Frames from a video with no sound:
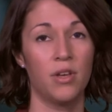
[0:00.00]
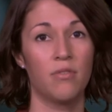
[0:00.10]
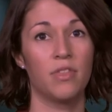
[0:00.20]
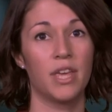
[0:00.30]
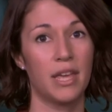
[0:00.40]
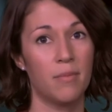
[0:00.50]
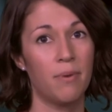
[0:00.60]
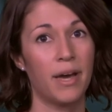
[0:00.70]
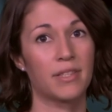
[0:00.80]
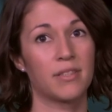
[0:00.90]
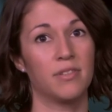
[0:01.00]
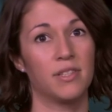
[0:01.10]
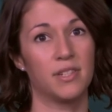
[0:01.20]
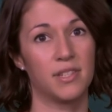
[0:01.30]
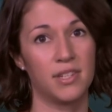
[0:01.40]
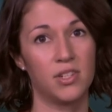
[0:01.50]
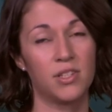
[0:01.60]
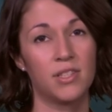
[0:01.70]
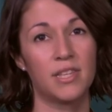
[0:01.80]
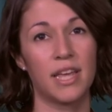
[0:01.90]
for the impacts of its
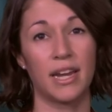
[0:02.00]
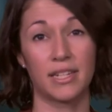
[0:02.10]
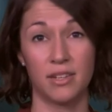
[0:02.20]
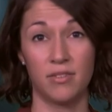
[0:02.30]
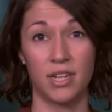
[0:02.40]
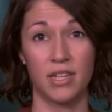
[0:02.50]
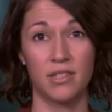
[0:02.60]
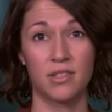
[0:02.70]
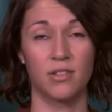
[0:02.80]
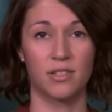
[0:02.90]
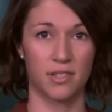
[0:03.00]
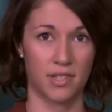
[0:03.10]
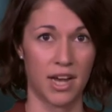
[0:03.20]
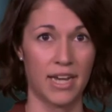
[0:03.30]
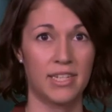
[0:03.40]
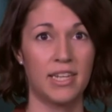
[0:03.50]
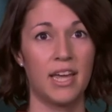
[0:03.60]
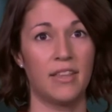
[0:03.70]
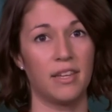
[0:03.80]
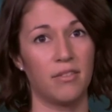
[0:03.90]
decisions and activities on society
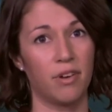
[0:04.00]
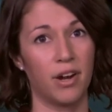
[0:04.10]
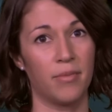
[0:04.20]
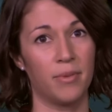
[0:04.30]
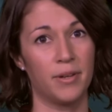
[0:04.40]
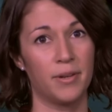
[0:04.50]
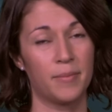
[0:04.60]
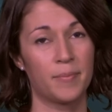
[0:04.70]
and the environment.